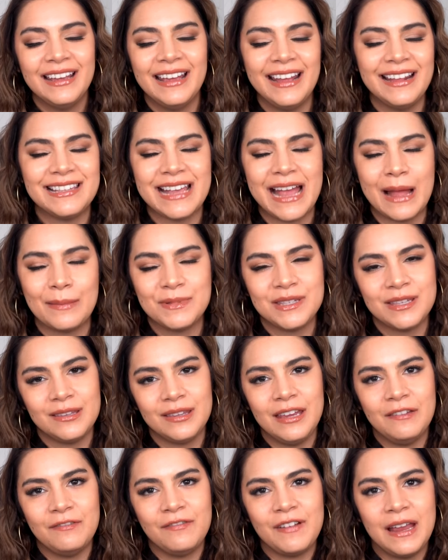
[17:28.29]
It's
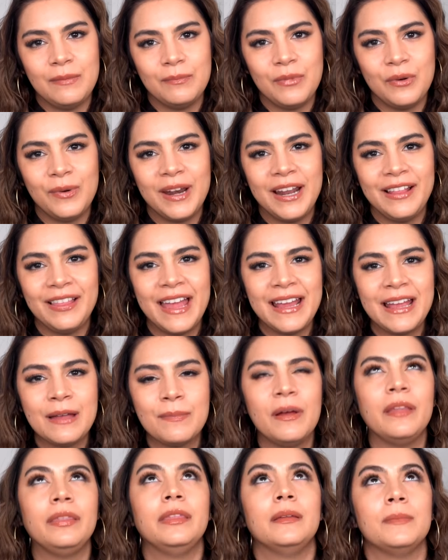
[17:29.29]
absolutely fine. But what I like
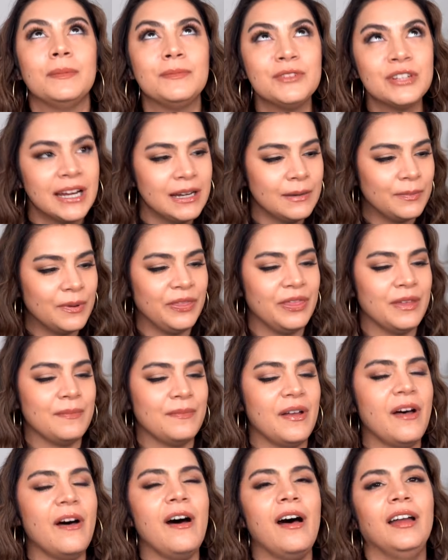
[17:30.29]
about them, I'm trying to put
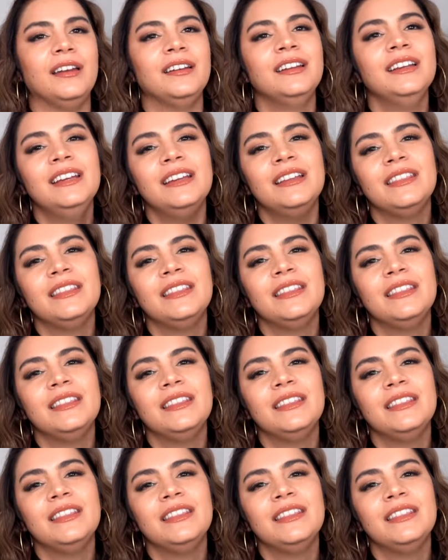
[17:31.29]
them on.